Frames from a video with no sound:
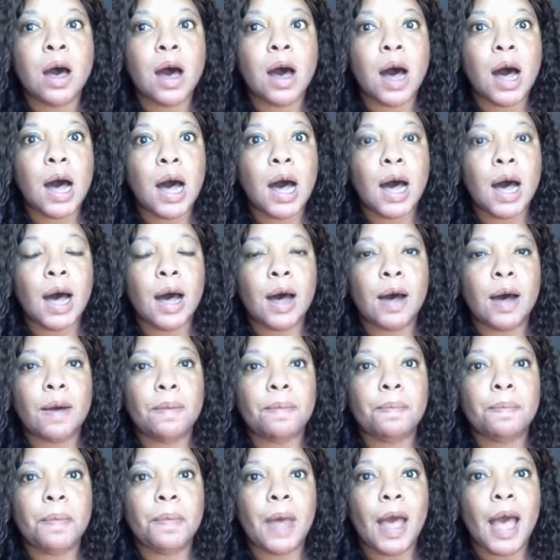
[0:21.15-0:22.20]

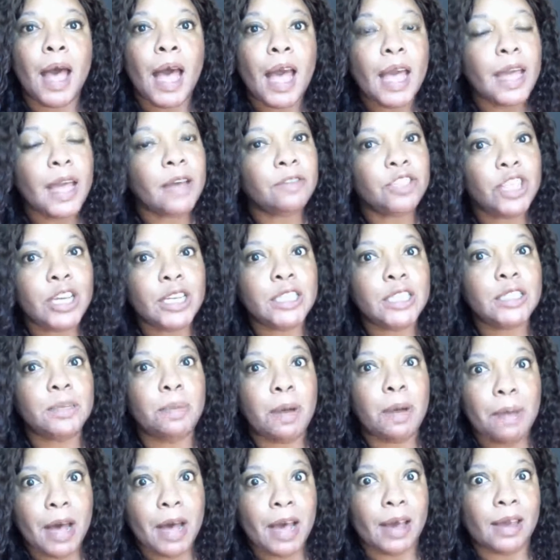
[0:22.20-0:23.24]
I have changed
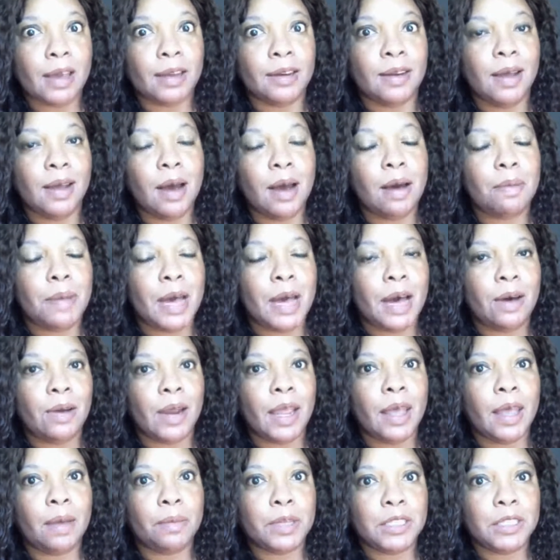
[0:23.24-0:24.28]
my mind about
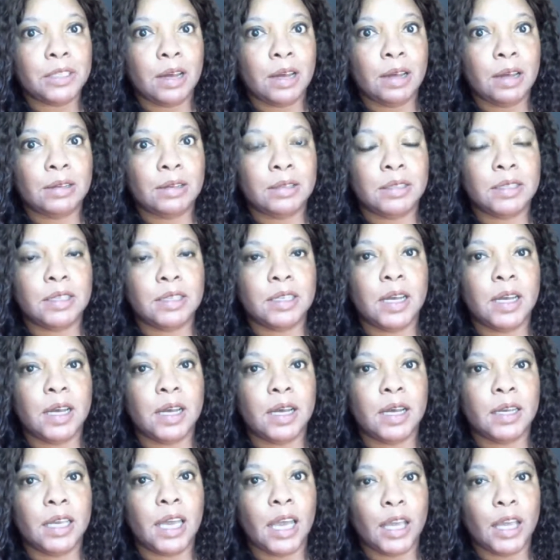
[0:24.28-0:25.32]
Amazon's
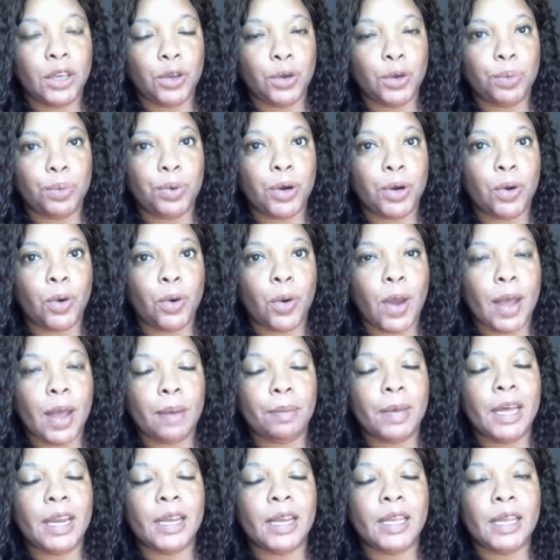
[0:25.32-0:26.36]
KU program.
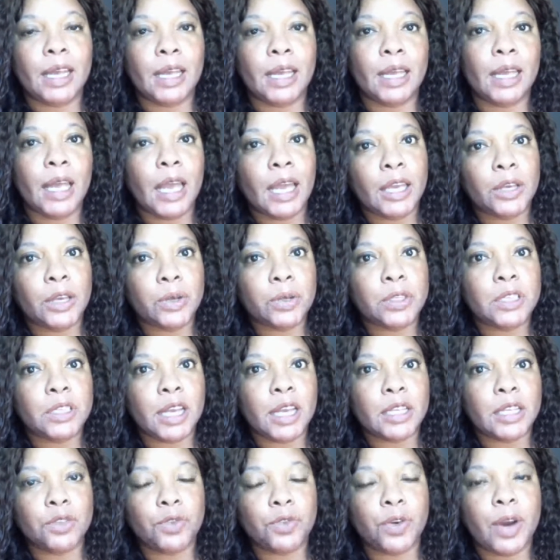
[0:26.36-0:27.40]
And again, KU
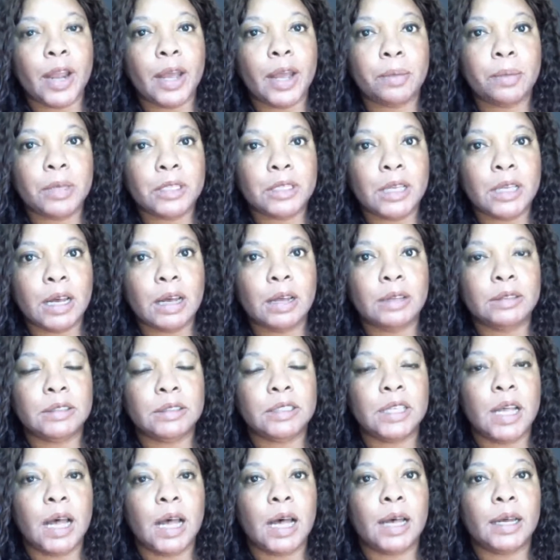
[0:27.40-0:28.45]
stands for
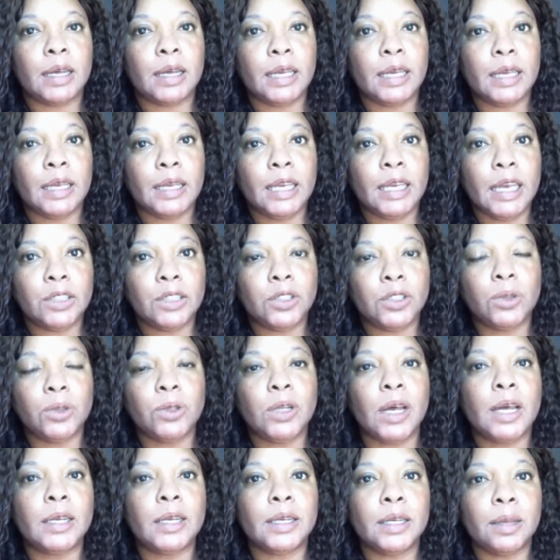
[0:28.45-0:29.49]
Amazon's Kindle
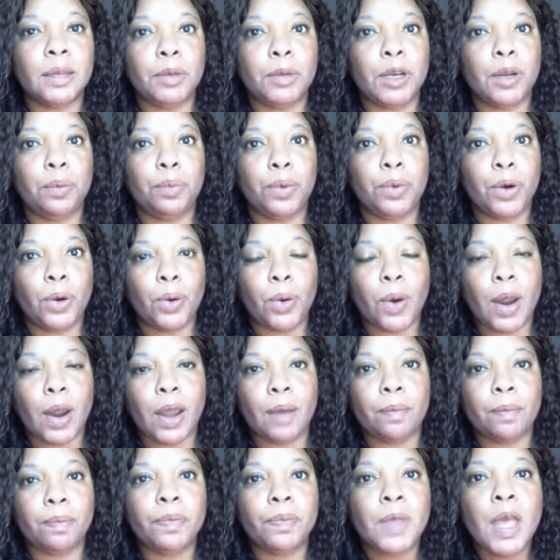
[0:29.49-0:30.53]
Unlimited
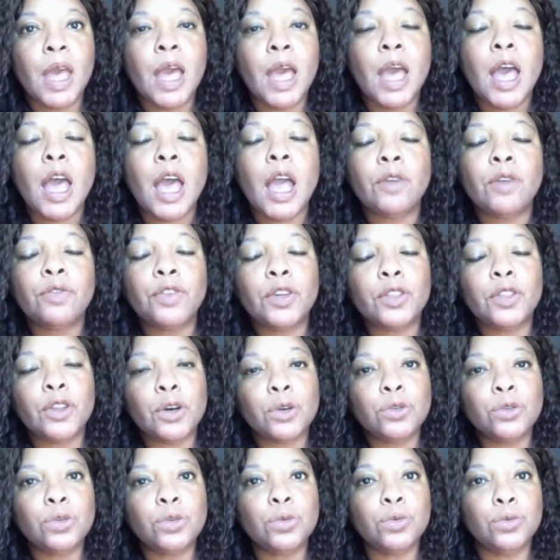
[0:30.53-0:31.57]
program. And for
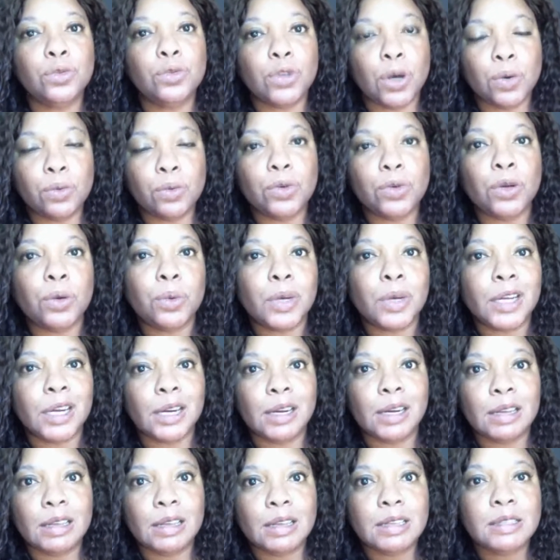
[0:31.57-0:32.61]
those who don't know what it
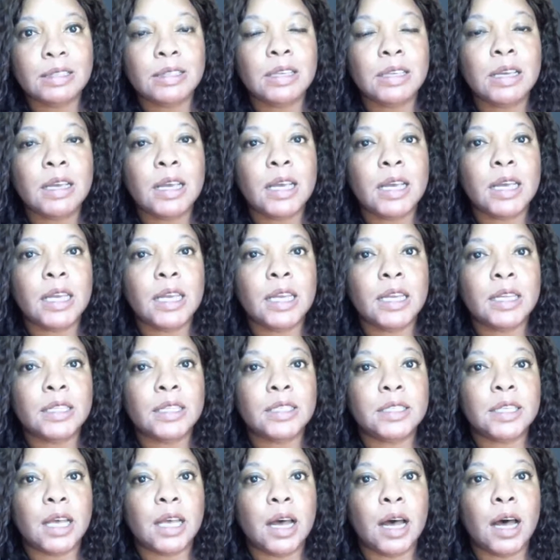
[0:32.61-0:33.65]
is,
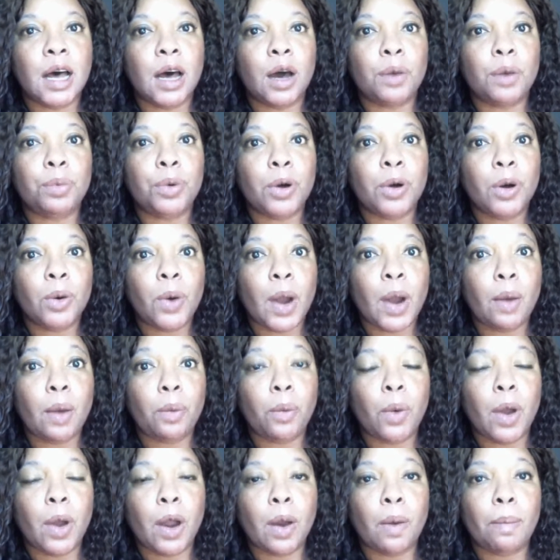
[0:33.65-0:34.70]
it's a program
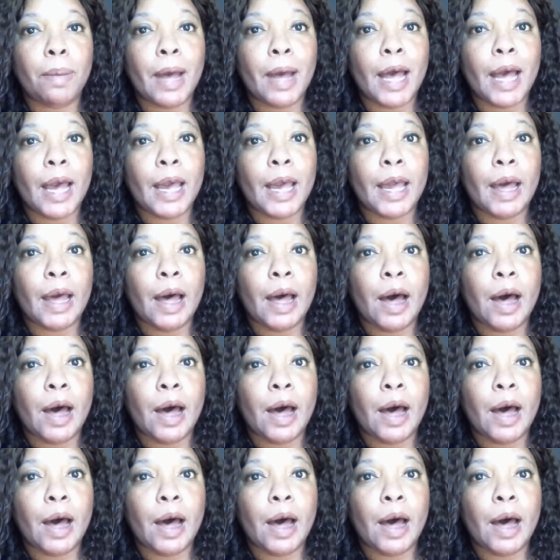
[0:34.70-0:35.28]
whereby